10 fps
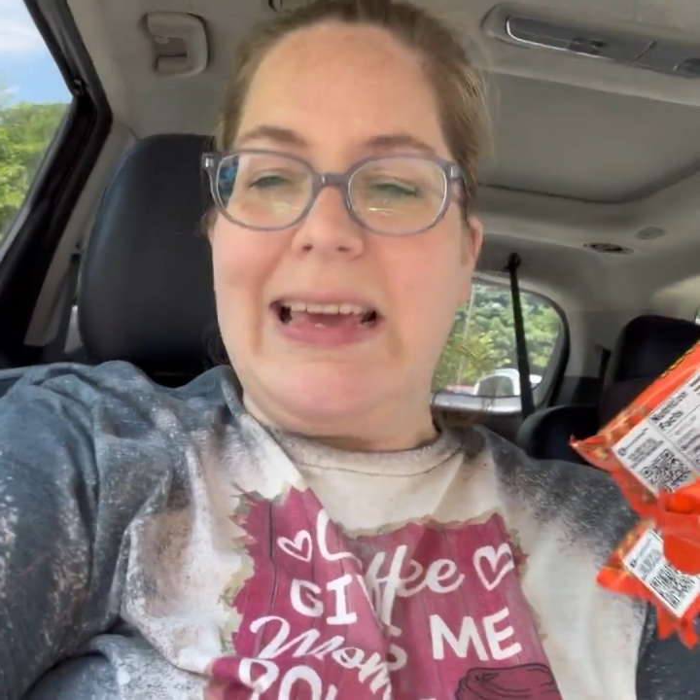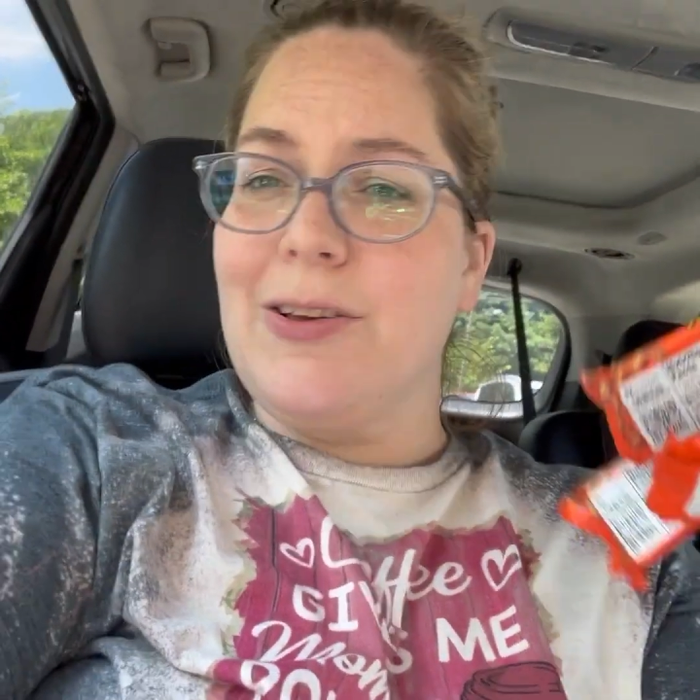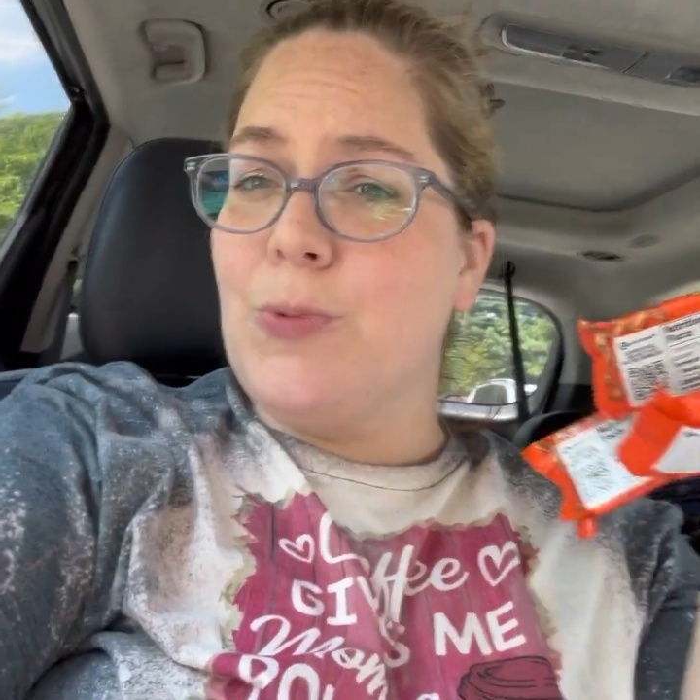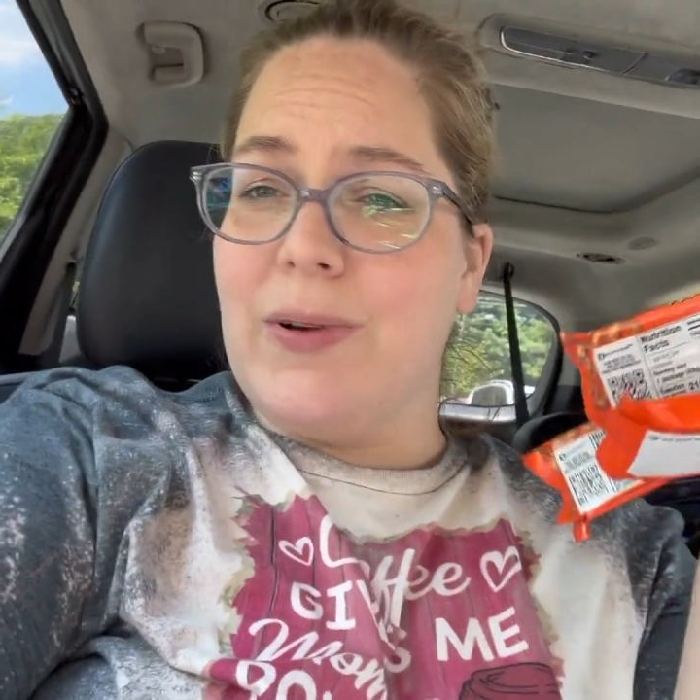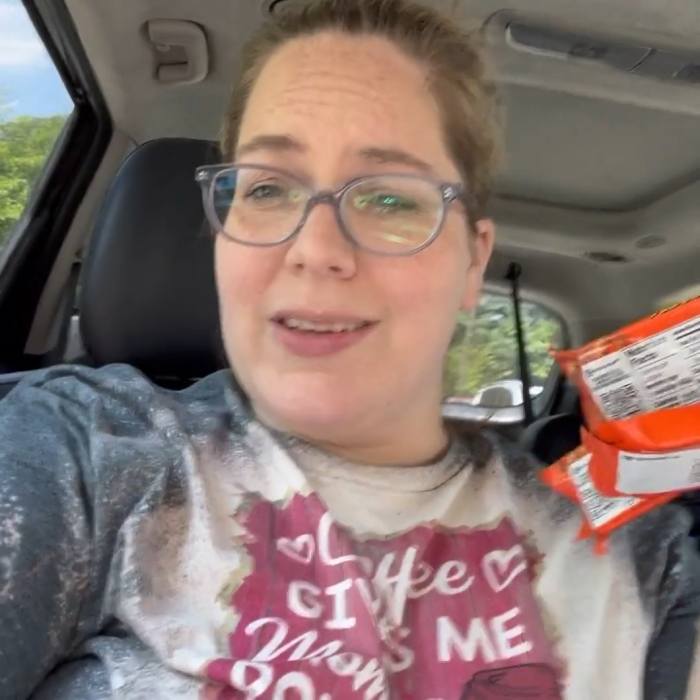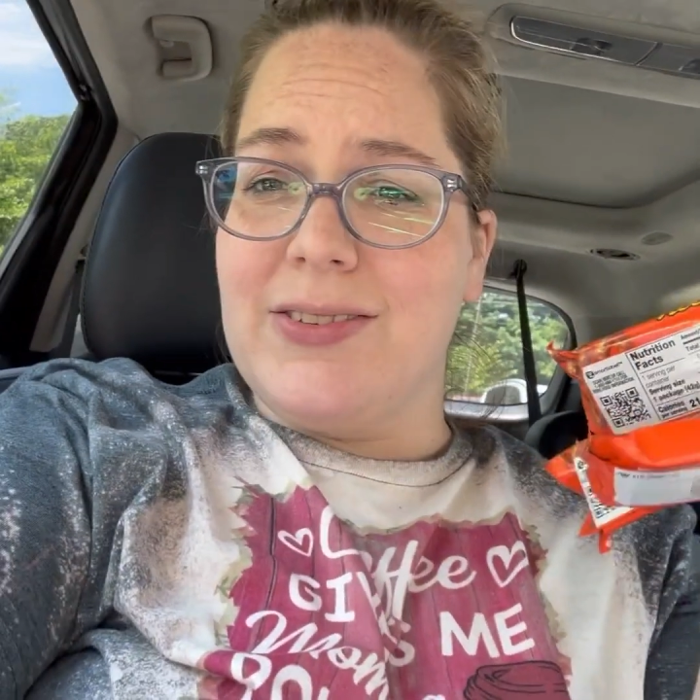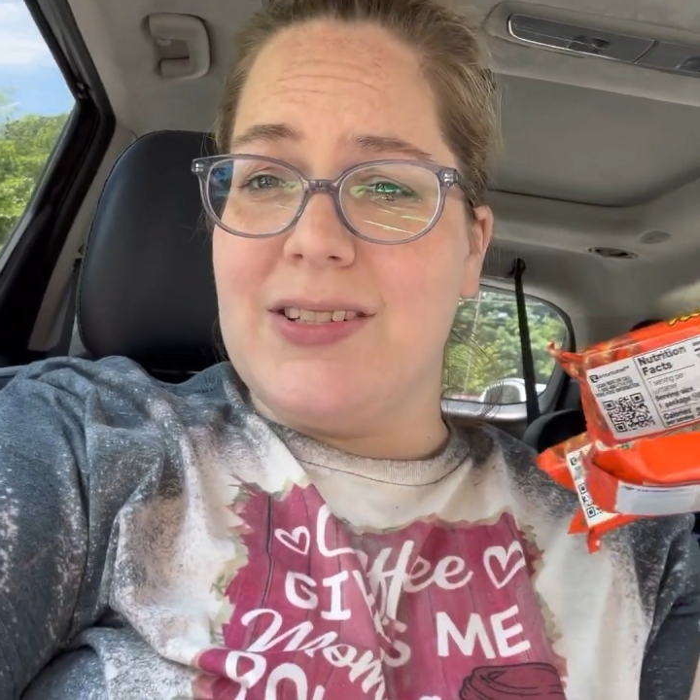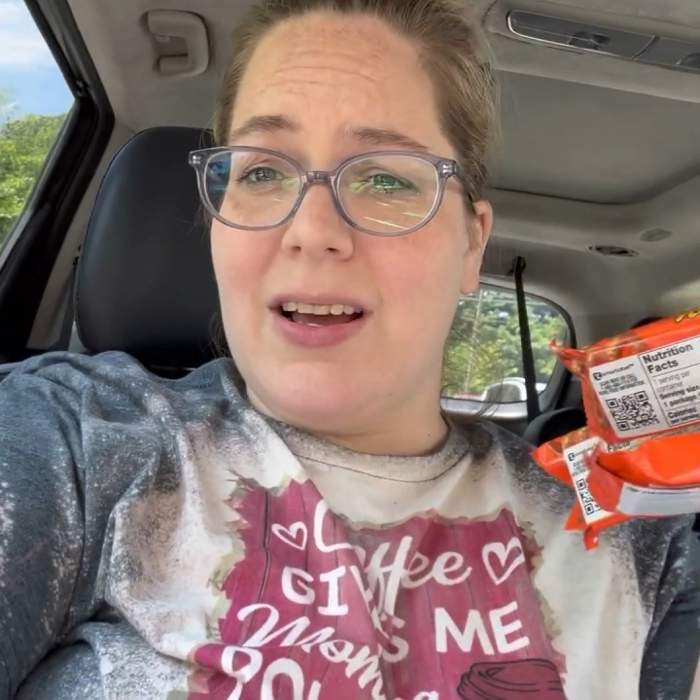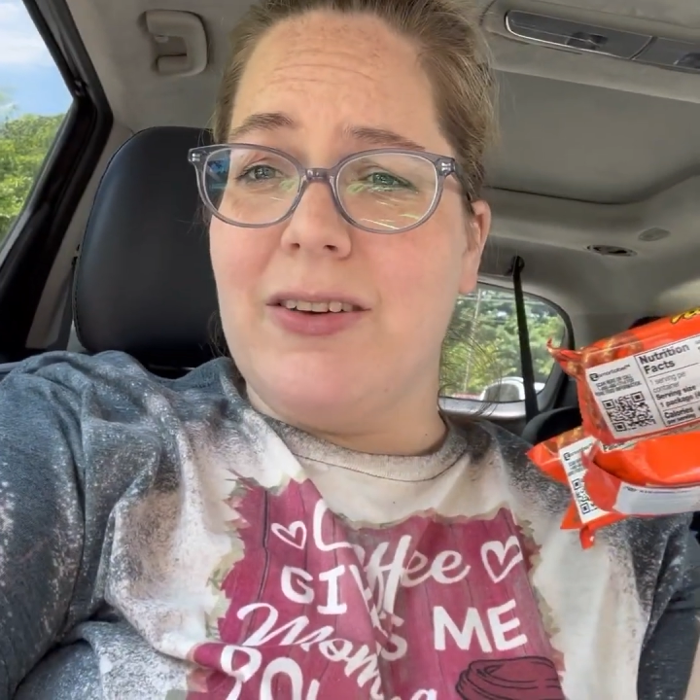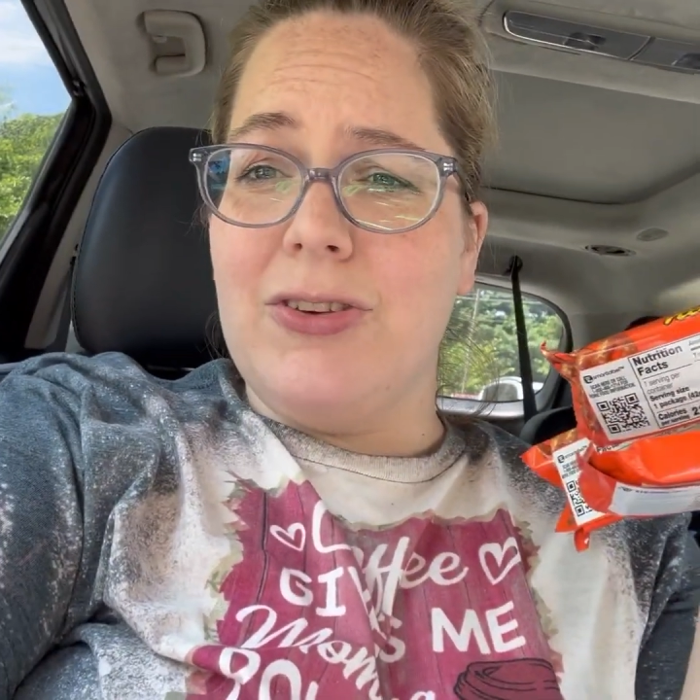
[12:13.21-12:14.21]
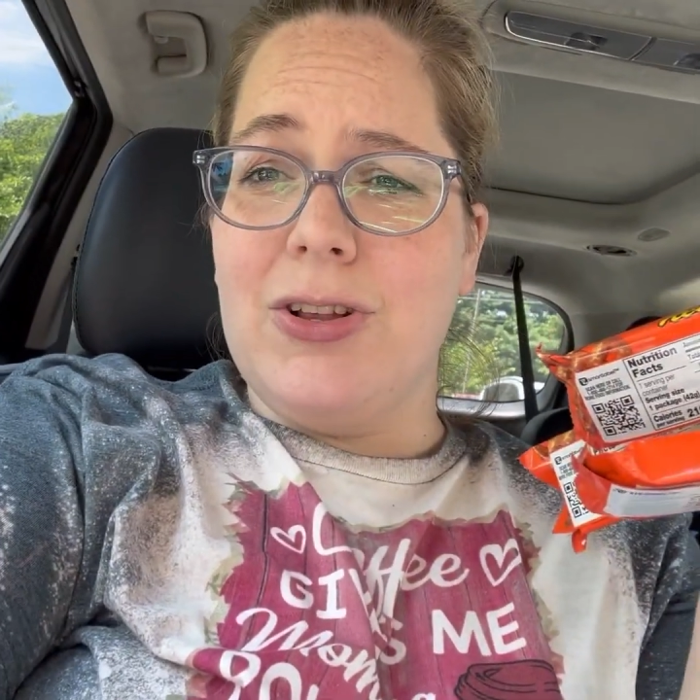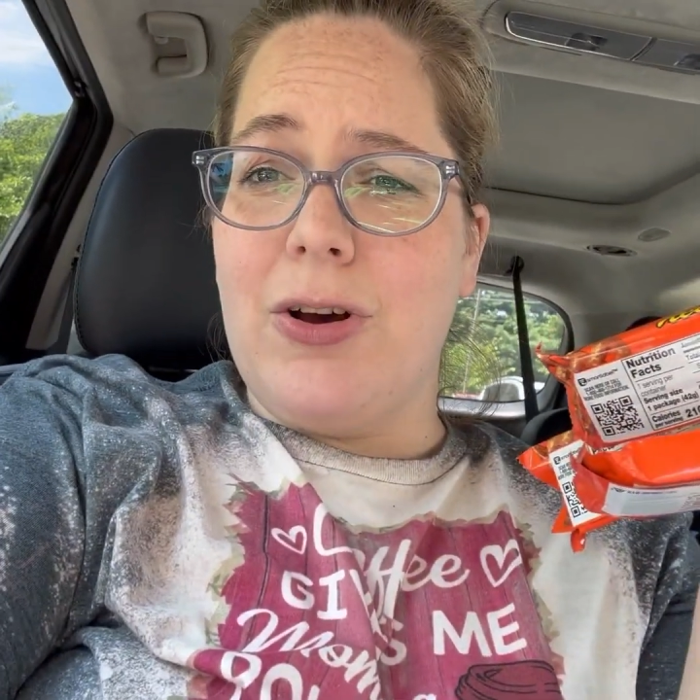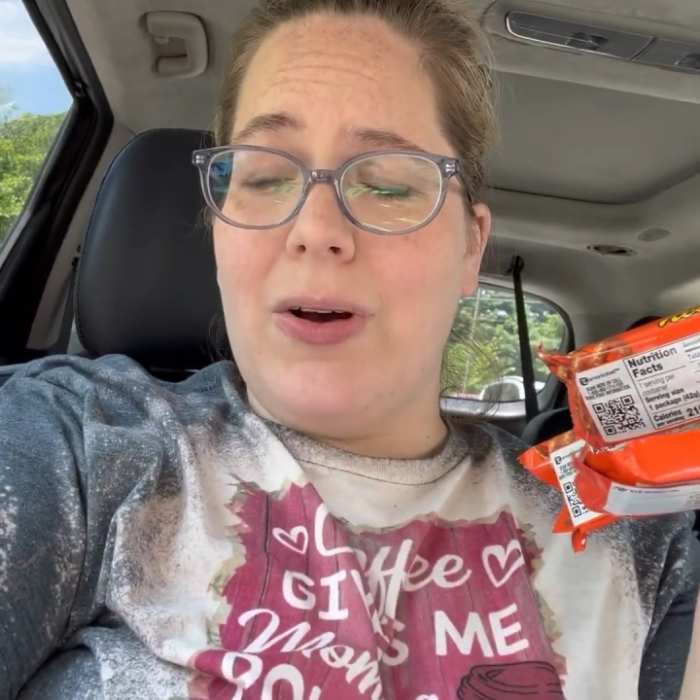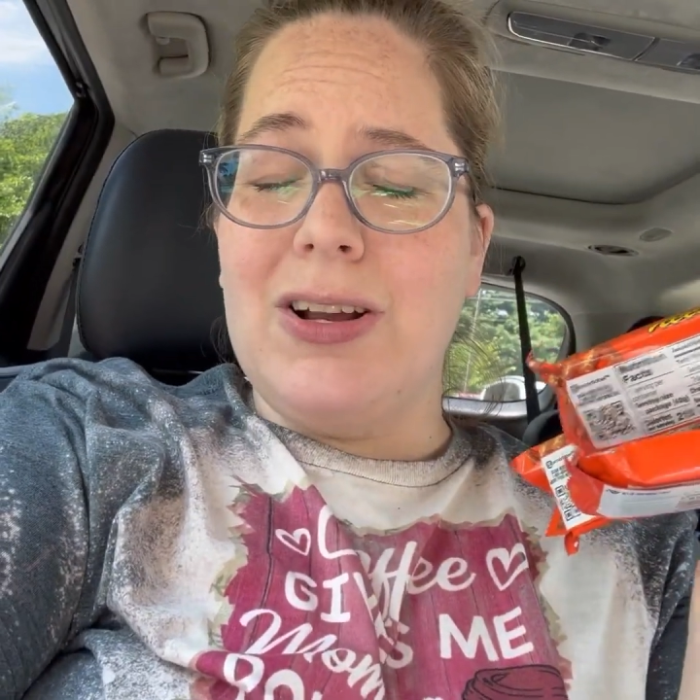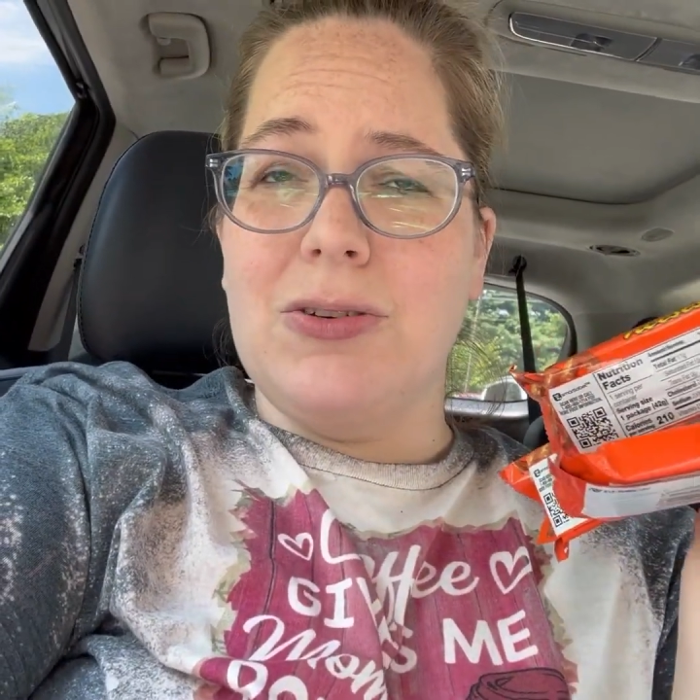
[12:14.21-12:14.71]
getting rid of stuff you
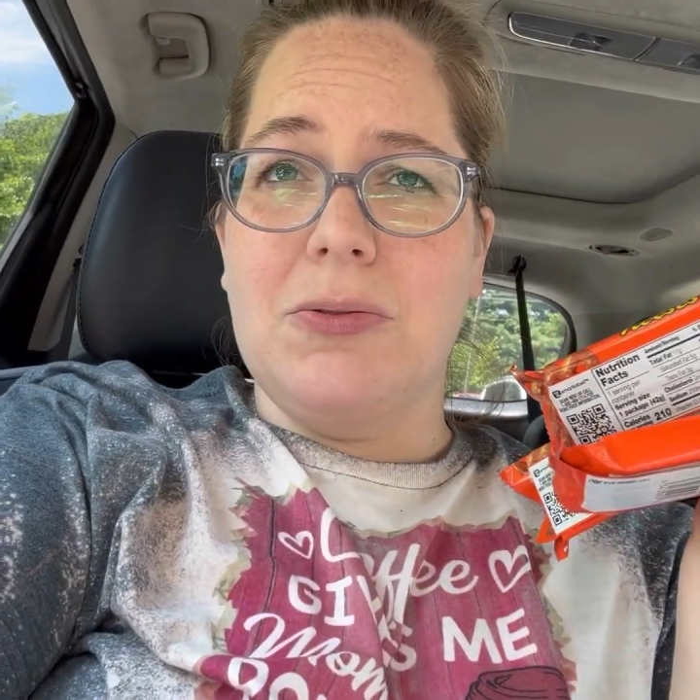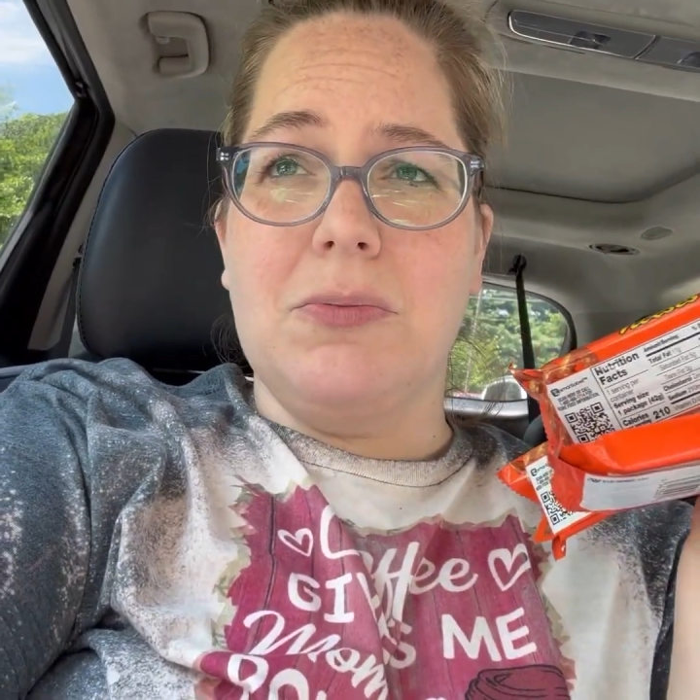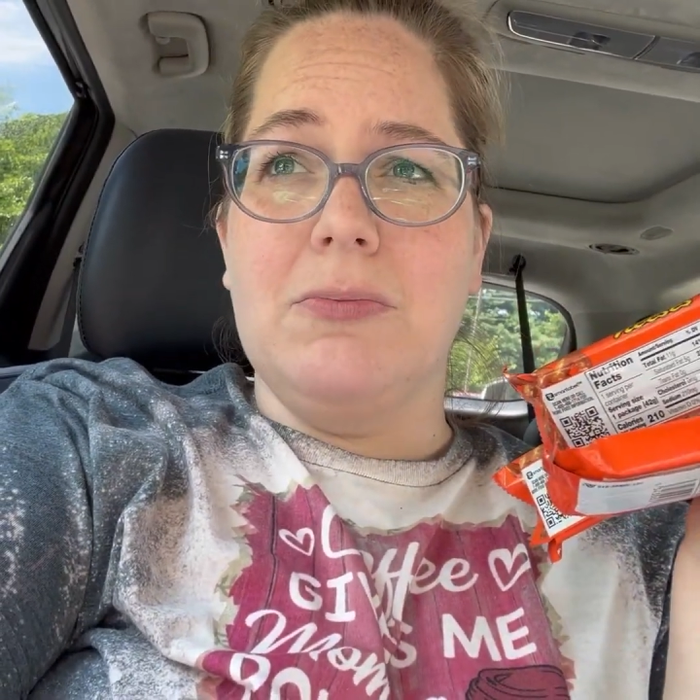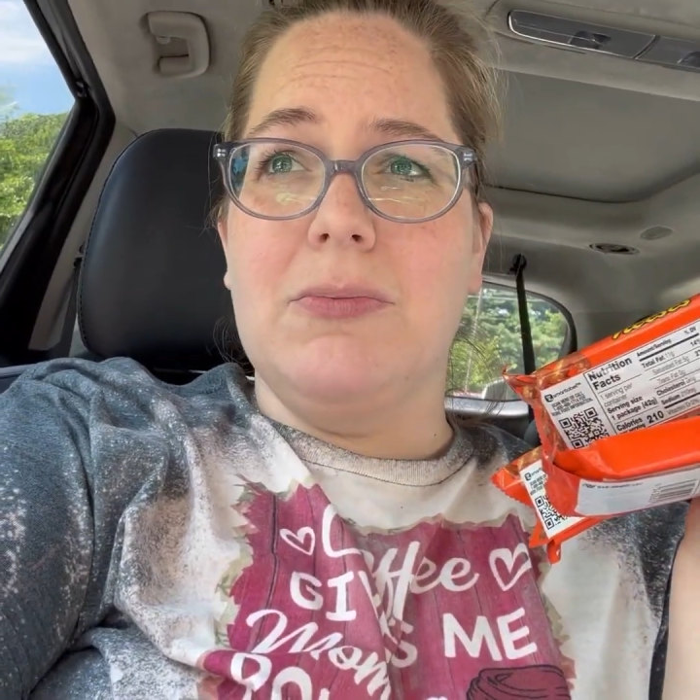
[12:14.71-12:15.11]
know i know